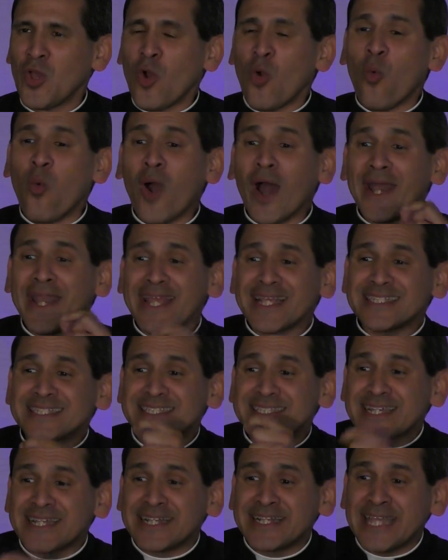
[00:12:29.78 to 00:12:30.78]
What
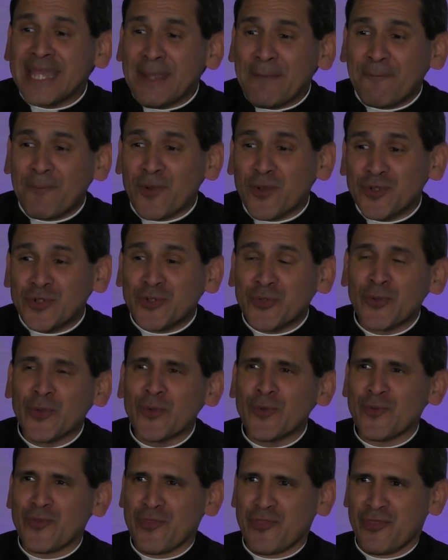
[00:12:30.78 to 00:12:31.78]
is the deeper
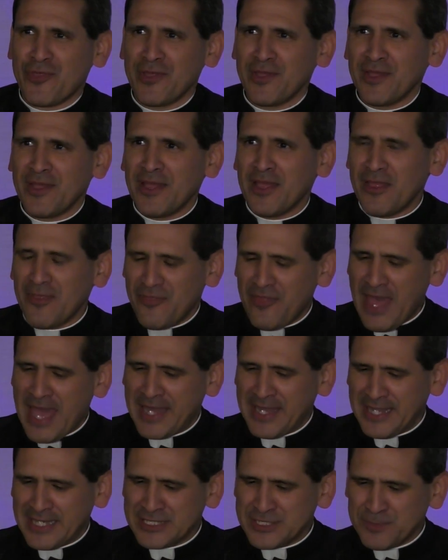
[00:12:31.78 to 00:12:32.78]
truth
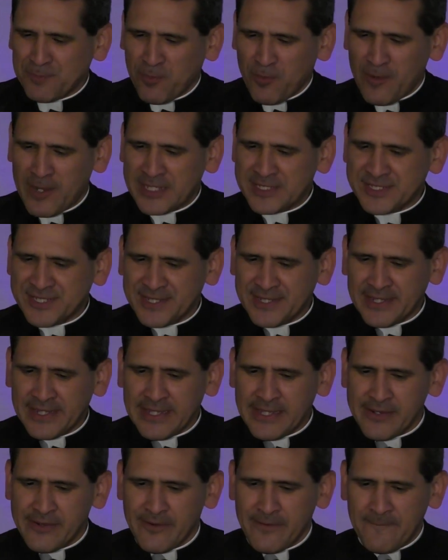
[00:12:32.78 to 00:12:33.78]
that is present
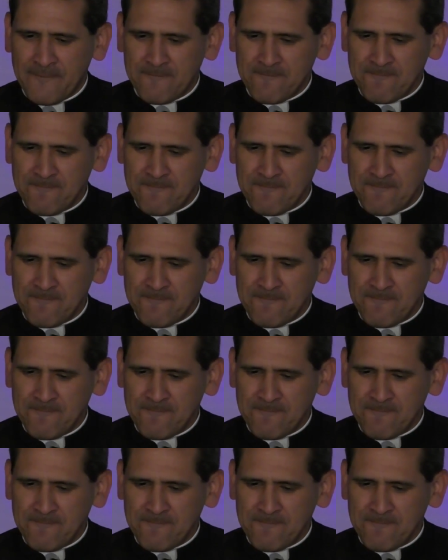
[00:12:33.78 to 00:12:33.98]
here?